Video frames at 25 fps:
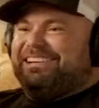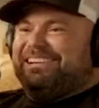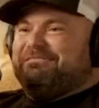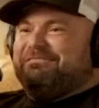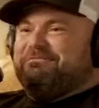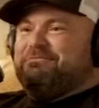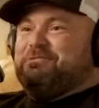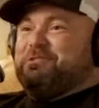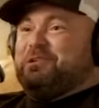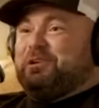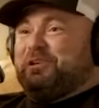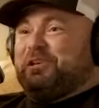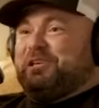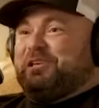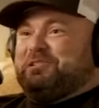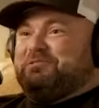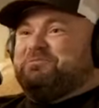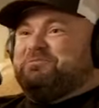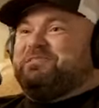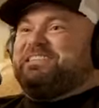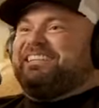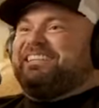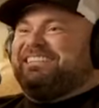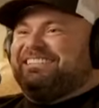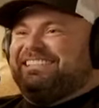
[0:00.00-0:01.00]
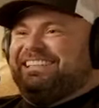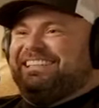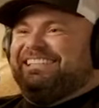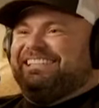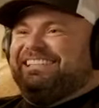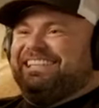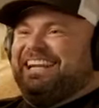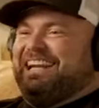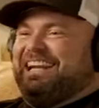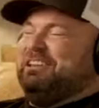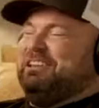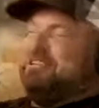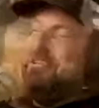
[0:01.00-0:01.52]
really quickly.
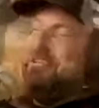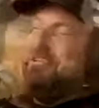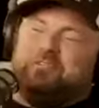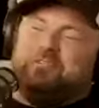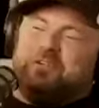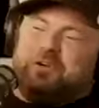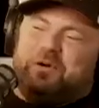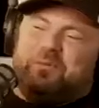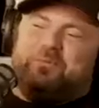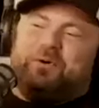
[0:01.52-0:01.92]
And I looked over yeah.